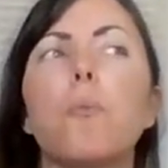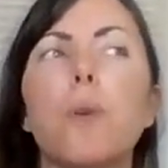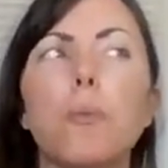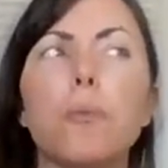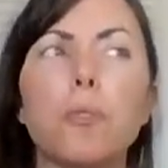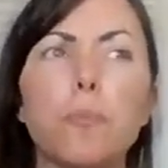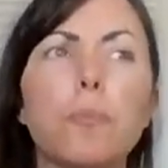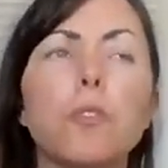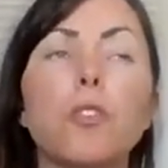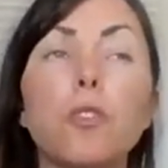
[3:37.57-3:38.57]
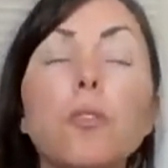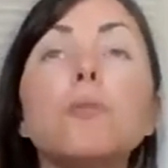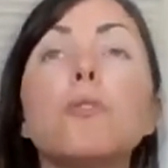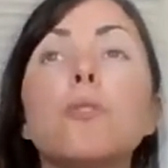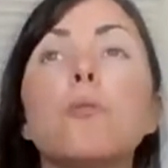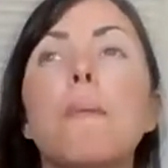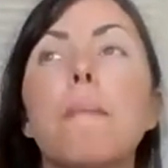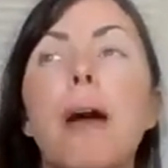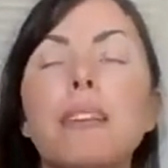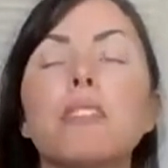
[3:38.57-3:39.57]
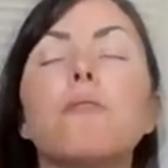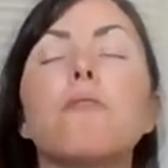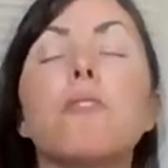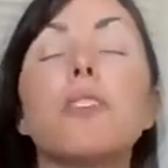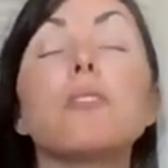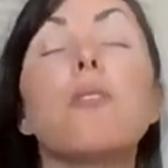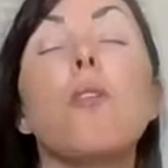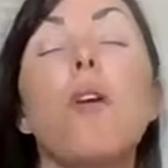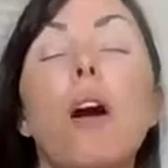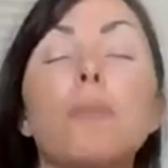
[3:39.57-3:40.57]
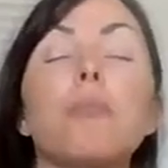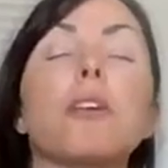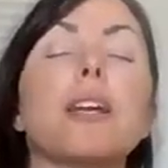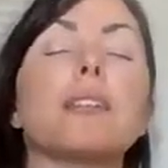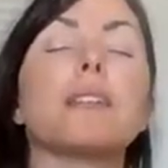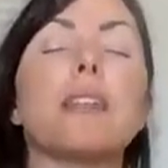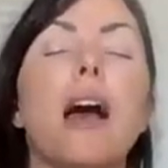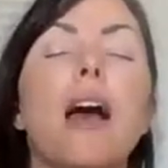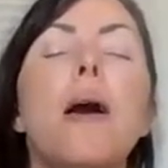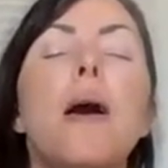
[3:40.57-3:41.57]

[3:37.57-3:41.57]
it was due to the massive physical upgrades that